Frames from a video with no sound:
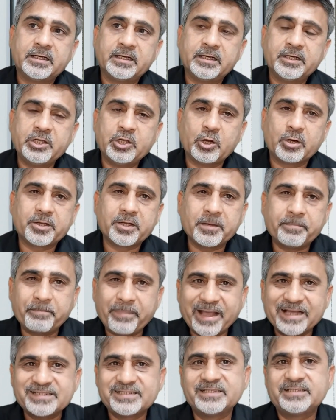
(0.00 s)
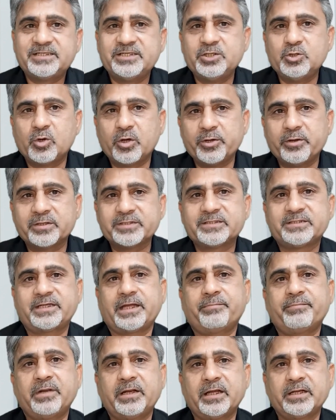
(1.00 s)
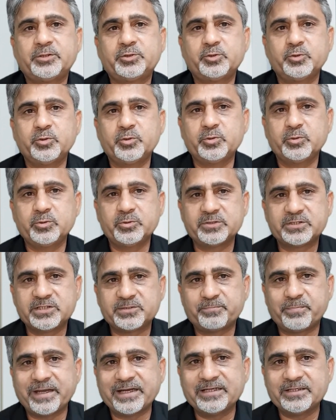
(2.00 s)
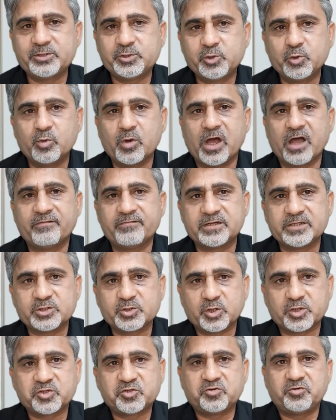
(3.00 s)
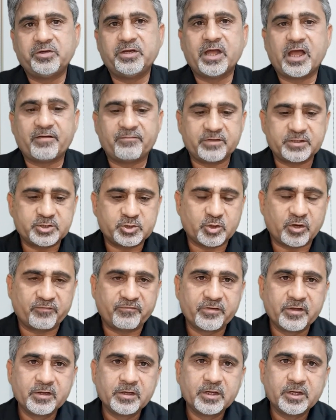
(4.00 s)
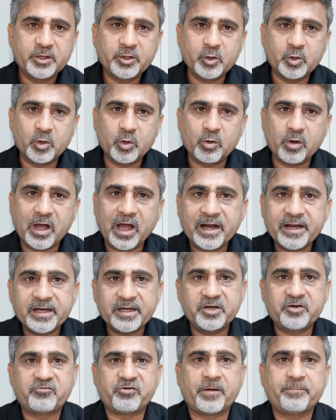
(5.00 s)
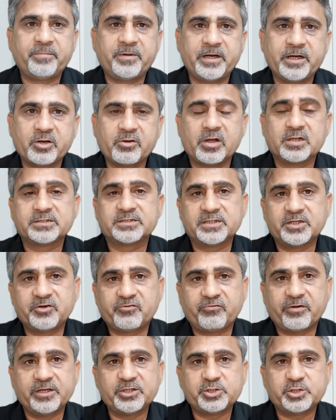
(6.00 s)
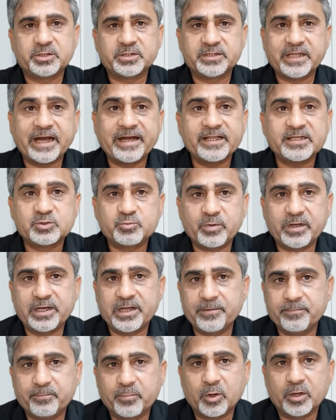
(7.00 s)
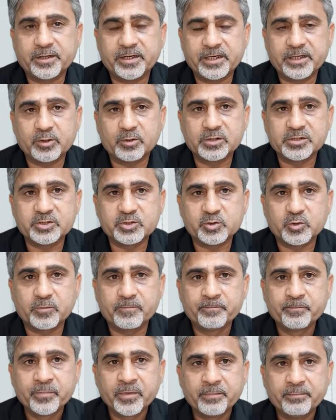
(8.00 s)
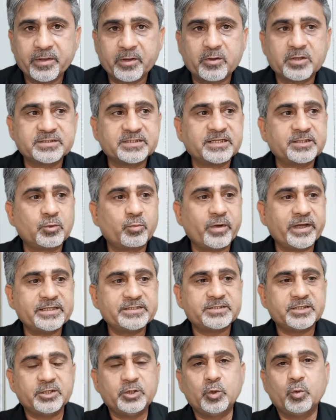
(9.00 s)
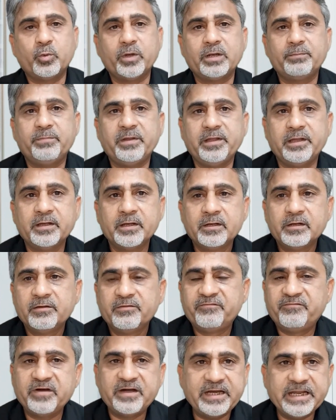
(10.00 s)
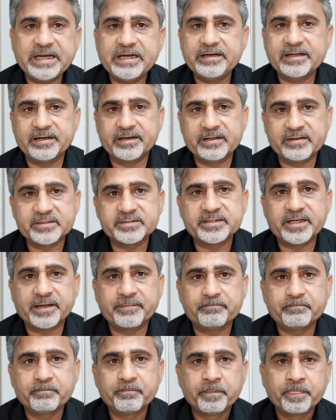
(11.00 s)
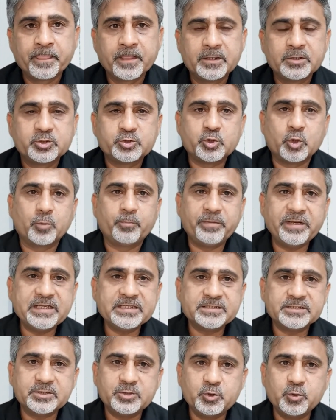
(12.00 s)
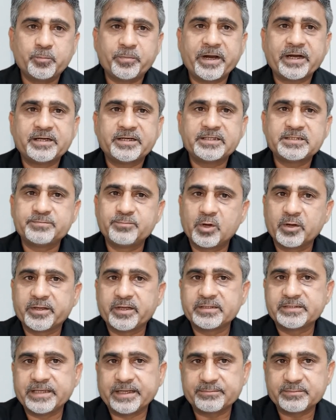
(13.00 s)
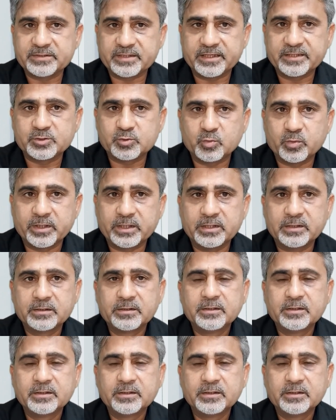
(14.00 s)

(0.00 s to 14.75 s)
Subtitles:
your capacity or your stamina to spend 2 hours or 3 hours of, you know, uninterrupted concentration. That is very important also, because otherwise you will be fatigued in exam. So please do practice mock exams as well.